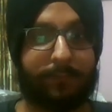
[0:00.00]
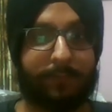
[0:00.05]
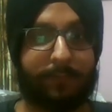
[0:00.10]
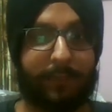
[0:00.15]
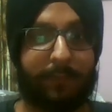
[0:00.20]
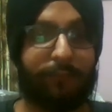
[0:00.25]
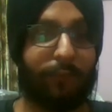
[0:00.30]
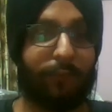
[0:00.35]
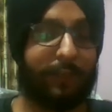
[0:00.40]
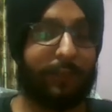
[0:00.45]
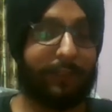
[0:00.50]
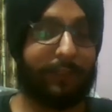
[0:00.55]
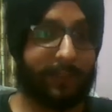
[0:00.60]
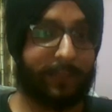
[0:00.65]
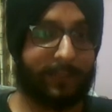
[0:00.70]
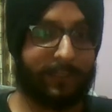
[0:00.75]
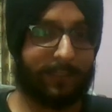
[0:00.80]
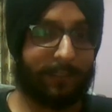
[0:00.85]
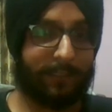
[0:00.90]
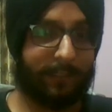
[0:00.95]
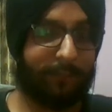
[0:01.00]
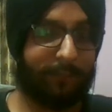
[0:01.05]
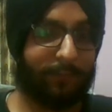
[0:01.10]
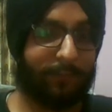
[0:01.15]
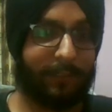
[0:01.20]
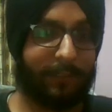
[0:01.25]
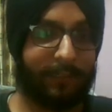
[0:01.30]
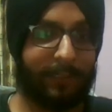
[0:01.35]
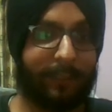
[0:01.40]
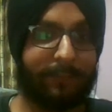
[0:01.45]
if you're interesting, if
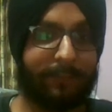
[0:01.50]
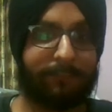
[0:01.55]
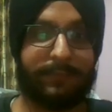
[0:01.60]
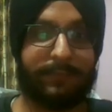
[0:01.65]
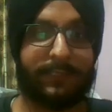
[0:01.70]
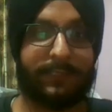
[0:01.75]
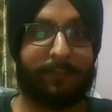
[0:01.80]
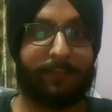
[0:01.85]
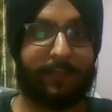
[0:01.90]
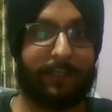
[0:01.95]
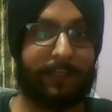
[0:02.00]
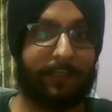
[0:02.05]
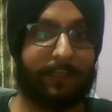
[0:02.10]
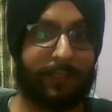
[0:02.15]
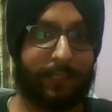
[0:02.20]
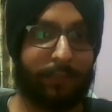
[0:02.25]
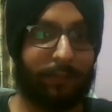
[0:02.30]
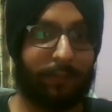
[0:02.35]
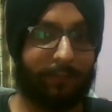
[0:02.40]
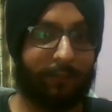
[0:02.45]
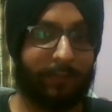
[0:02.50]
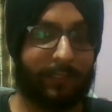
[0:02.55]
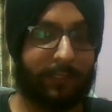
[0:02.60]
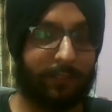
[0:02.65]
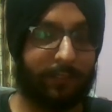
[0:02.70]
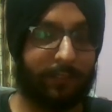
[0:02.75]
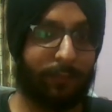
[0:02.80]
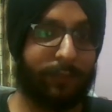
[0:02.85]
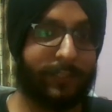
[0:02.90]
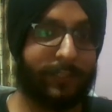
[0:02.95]
you're like somewhat regular with
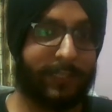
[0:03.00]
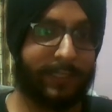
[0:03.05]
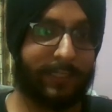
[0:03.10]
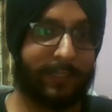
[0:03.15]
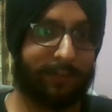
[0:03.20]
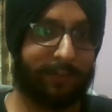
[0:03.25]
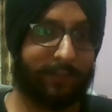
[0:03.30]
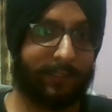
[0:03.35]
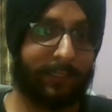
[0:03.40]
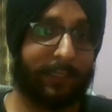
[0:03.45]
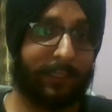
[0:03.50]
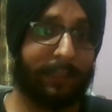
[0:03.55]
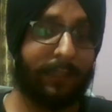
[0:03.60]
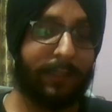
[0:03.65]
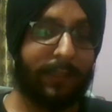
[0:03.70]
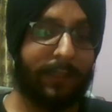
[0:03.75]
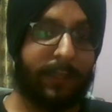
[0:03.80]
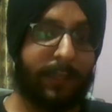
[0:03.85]
the courses and everything,